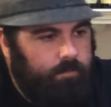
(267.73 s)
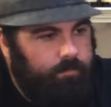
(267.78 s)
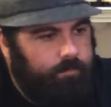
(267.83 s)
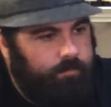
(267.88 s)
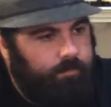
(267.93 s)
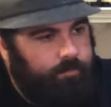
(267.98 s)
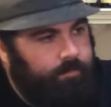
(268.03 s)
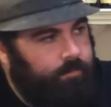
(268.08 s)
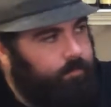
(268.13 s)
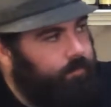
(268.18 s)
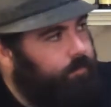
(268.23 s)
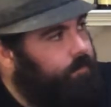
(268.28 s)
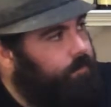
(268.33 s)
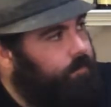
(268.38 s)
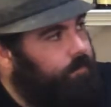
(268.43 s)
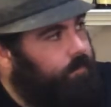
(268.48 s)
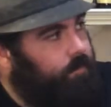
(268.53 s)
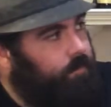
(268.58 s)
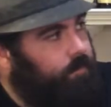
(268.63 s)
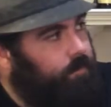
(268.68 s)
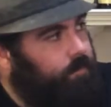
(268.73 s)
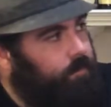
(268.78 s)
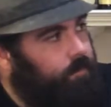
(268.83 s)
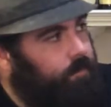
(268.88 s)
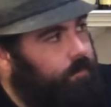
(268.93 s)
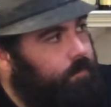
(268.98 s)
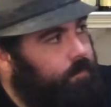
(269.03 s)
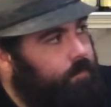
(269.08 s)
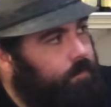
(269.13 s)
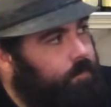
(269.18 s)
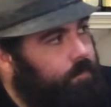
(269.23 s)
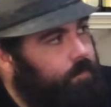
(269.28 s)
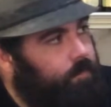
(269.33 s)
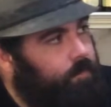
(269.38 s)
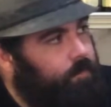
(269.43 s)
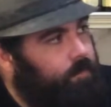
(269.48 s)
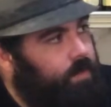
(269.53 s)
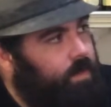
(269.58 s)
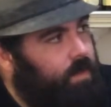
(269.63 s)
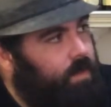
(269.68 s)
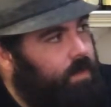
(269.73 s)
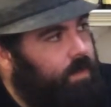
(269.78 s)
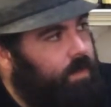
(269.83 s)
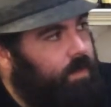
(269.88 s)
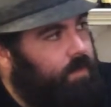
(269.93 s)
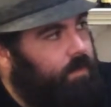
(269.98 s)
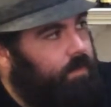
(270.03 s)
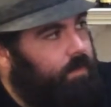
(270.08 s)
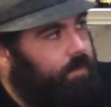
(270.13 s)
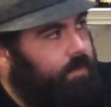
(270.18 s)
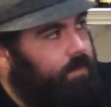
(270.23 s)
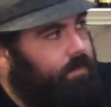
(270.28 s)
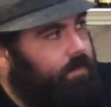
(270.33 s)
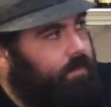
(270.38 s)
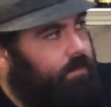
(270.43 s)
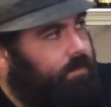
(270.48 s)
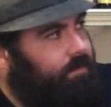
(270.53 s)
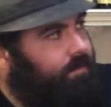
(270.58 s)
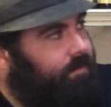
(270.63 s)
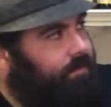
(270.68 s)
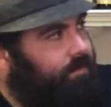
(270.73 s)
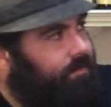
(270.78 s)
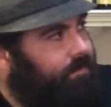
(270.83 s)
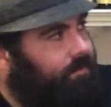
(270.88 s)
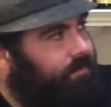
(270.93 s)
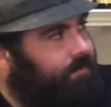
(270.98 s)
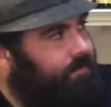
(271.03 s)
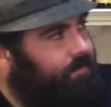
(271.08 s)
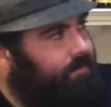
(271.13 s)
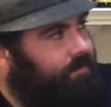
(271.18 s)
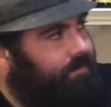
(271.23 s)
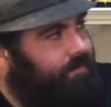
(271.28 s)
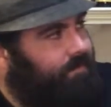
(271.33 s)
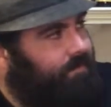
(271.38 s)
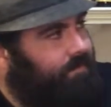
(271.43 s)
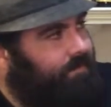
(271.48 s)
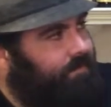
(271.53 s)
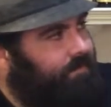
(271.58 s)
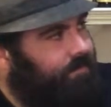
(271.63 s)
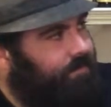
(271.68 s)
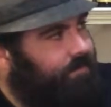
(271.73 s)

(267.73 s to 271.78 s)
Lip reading: No words are spoken by the person on screen.